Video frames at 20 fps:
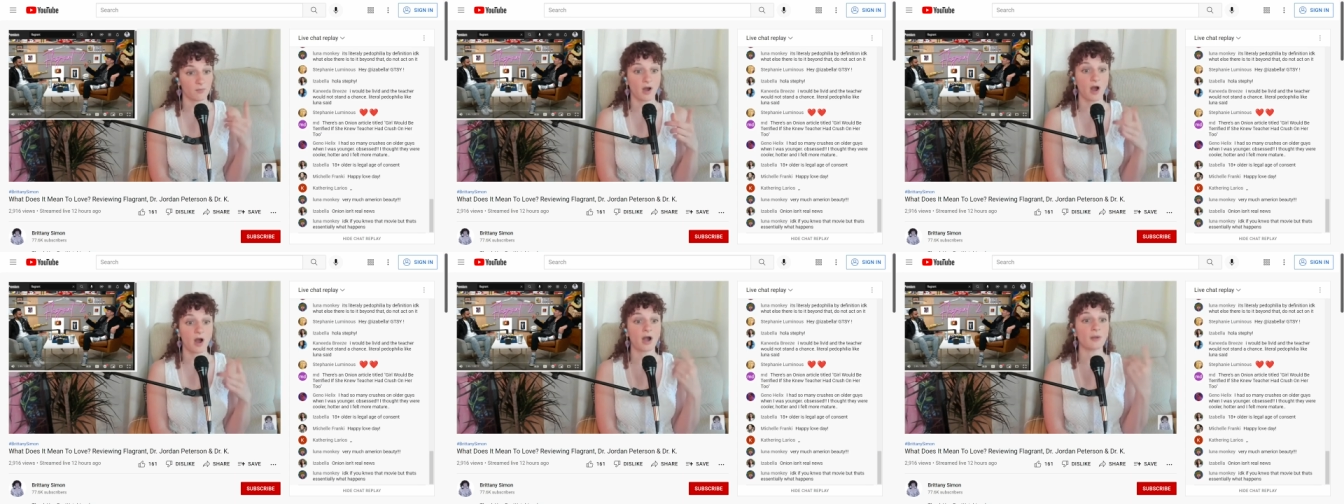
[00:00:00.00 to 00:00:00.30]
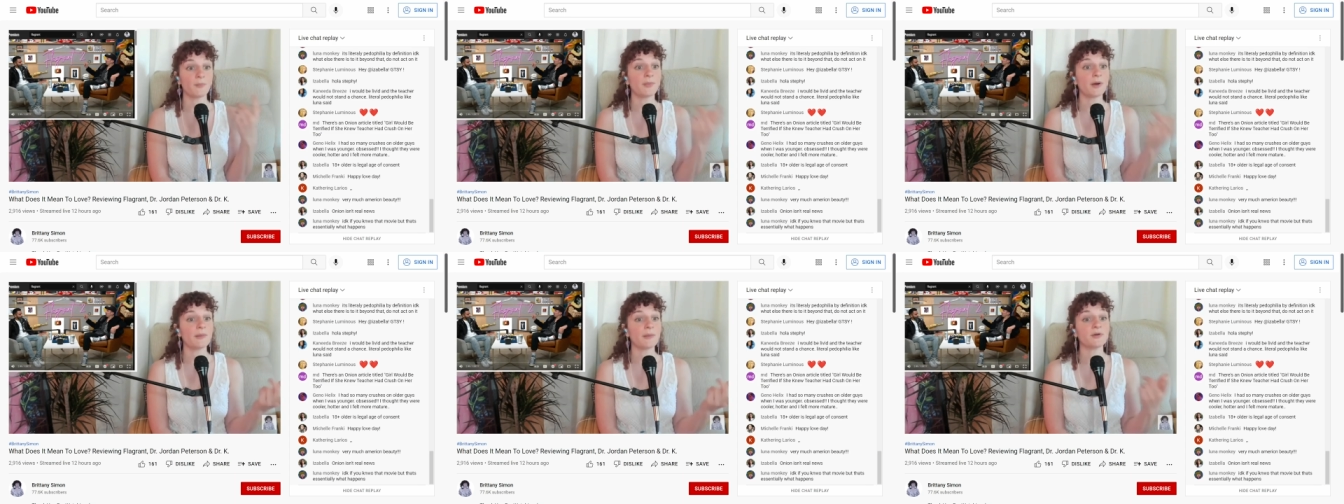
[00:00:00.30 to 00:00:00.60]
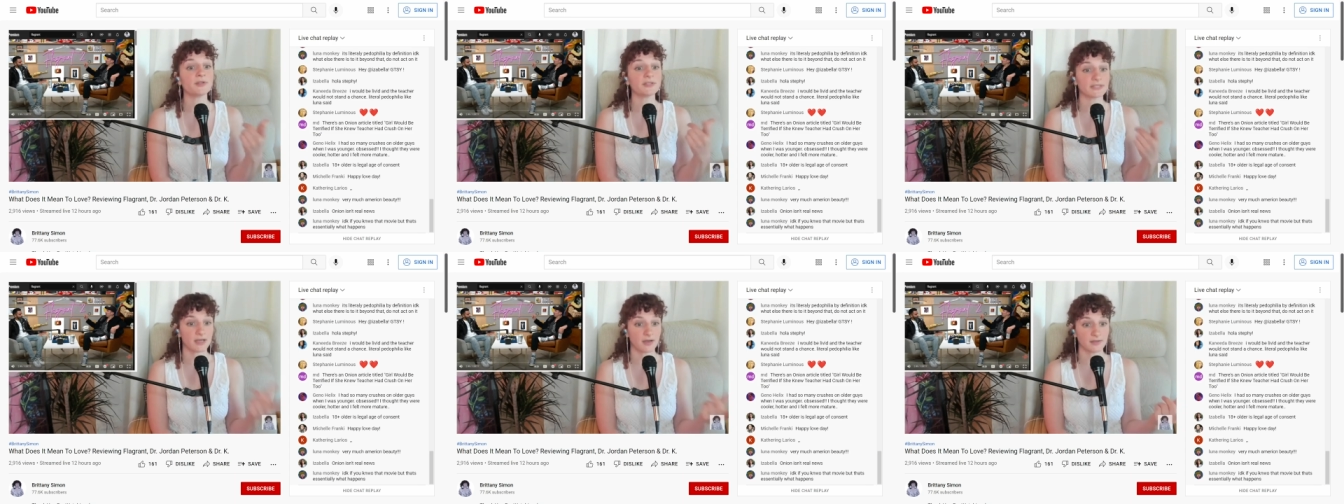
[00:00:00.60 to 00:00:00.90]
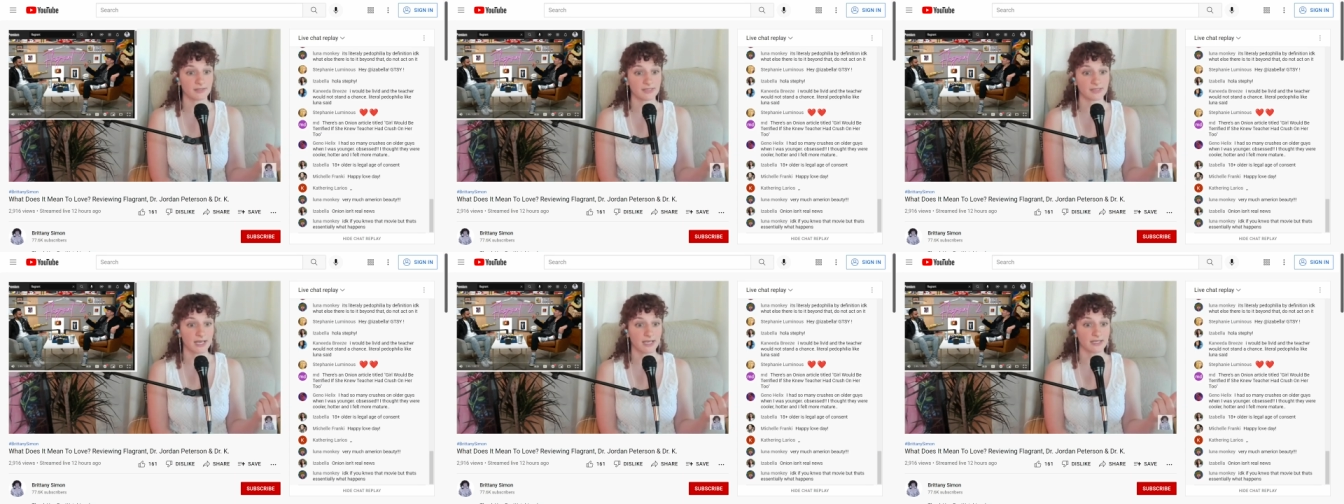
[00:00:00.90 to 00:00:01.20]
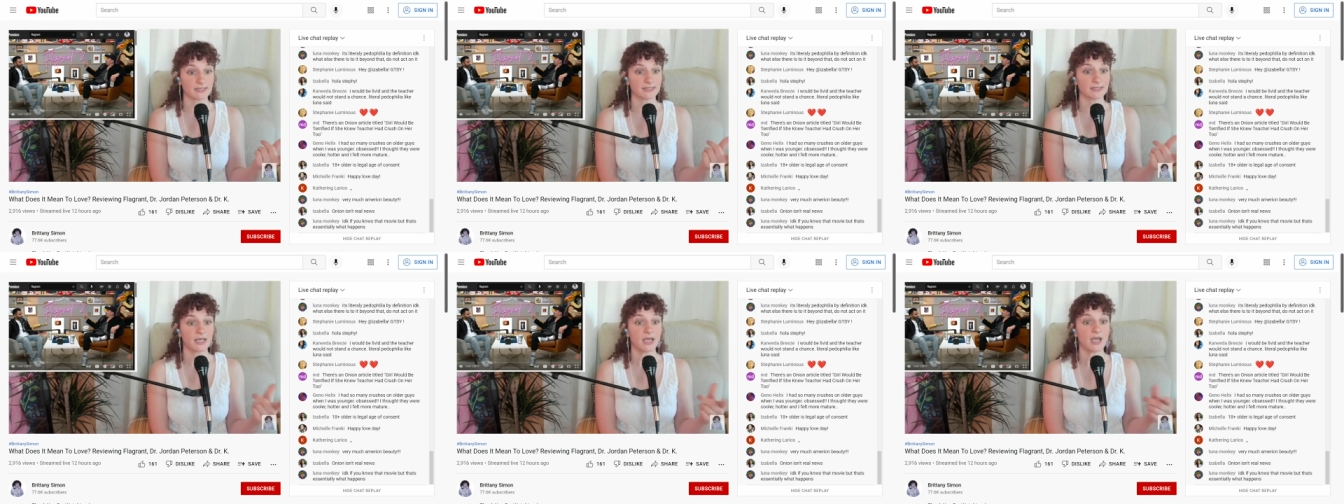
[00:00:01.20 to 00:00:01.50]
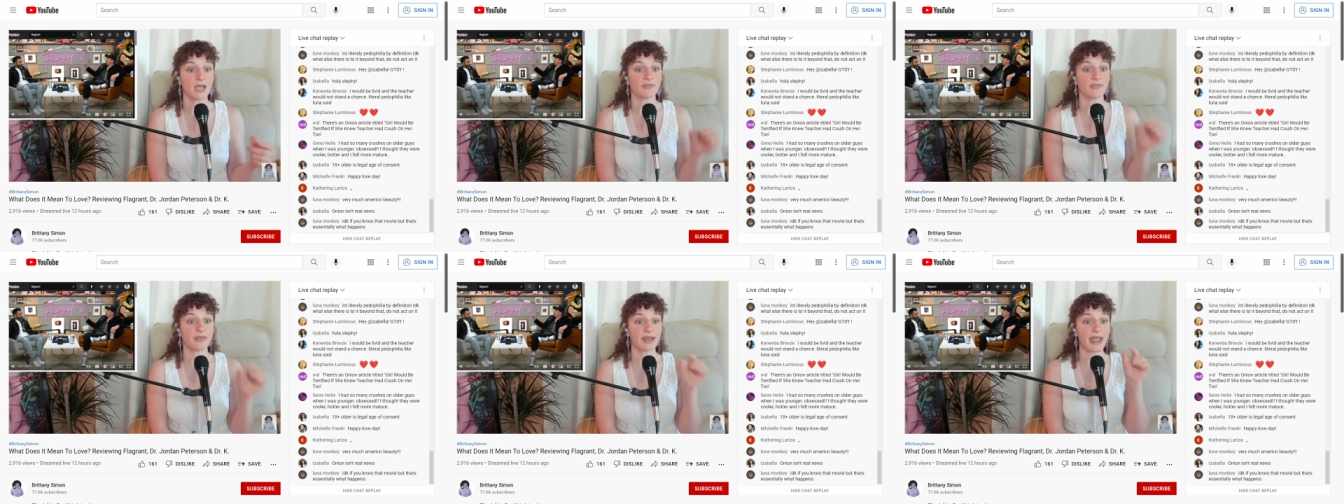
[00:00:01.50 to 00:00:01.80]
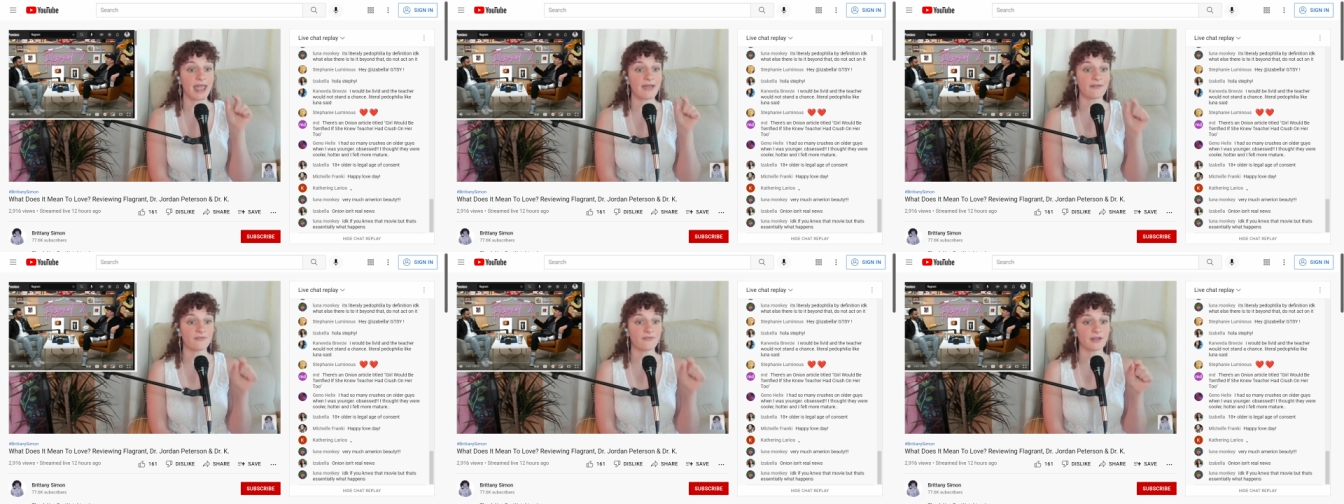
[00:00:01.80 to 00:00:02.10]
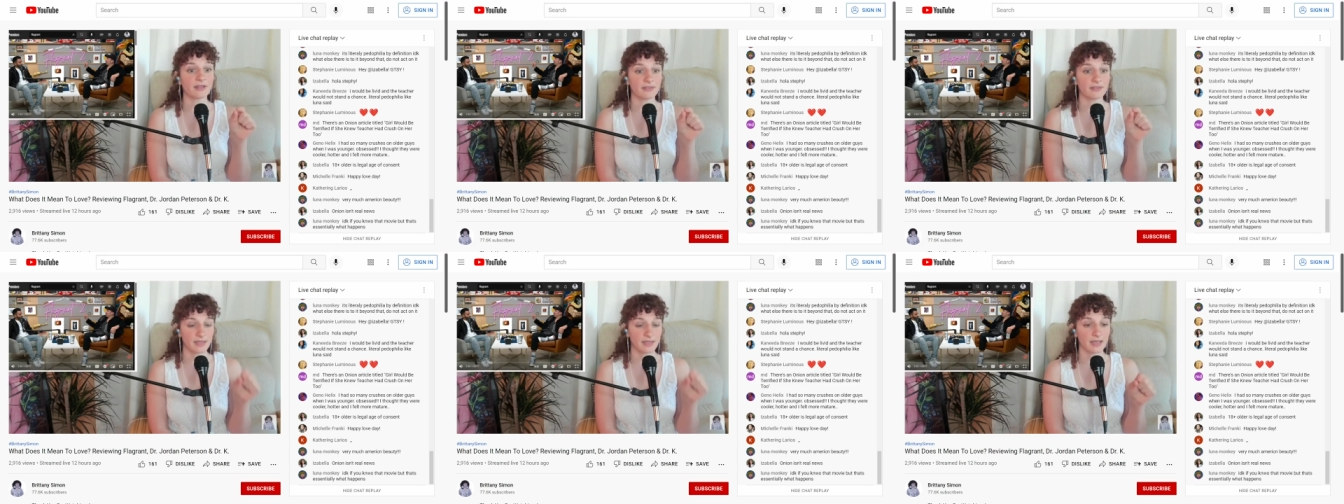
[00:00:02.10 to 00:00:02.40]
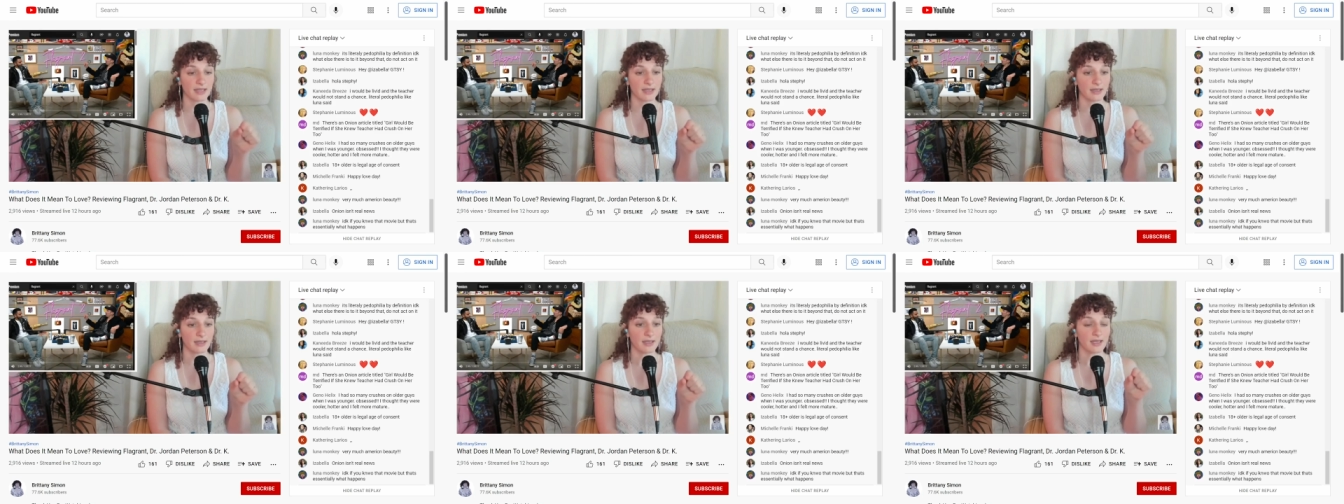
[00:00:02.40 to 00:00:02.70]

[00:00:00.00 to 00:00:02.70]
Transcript: where our bubble tells us that everything